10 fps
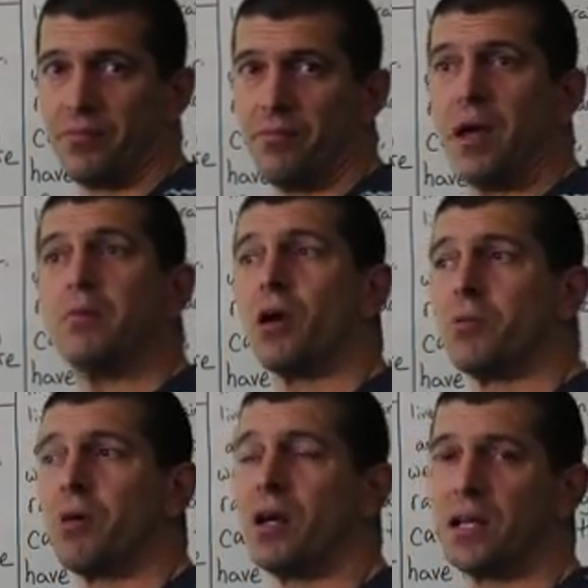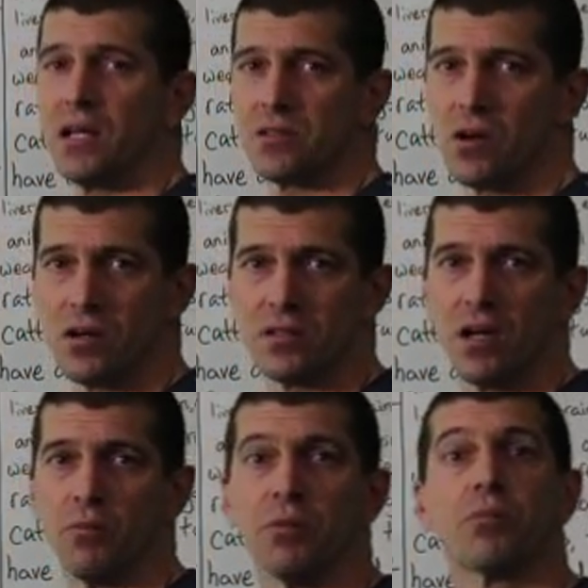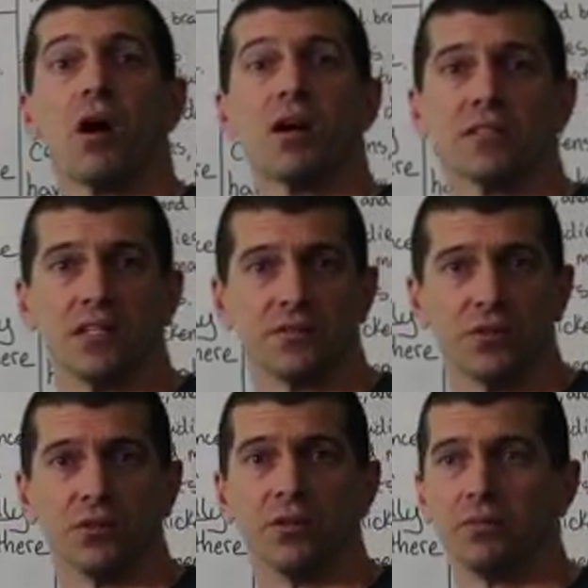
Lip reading: Maybe our body has a hard time with processed food.